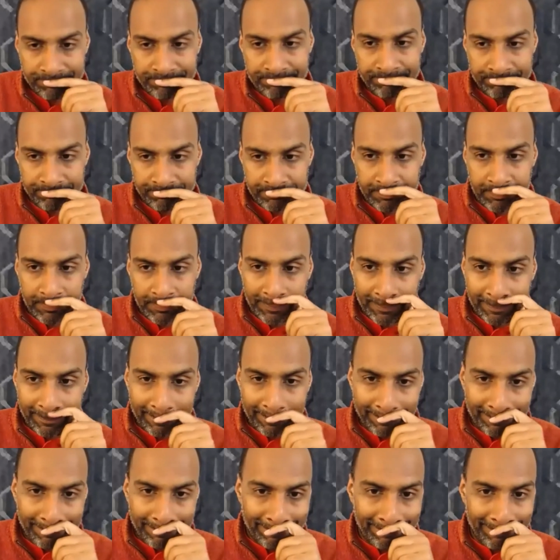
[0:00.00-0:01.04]
there is a gap
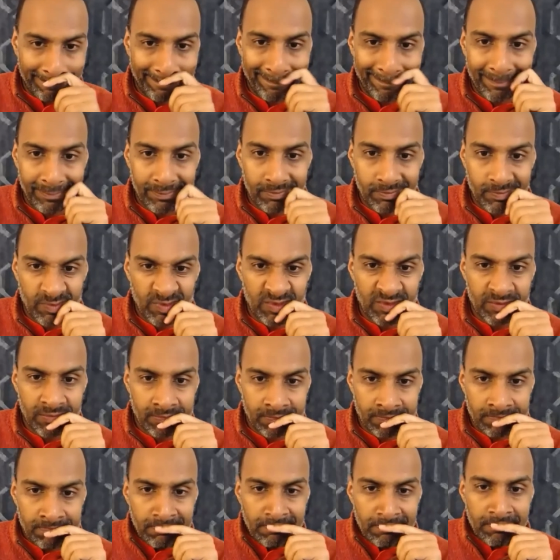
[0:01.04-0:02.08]
within us,
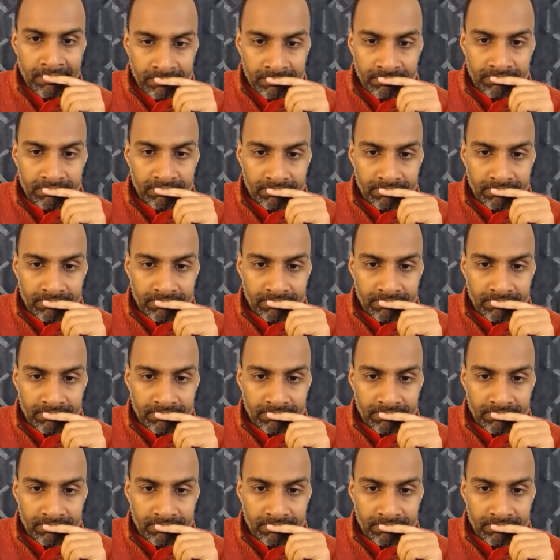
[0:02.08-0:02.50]
we see it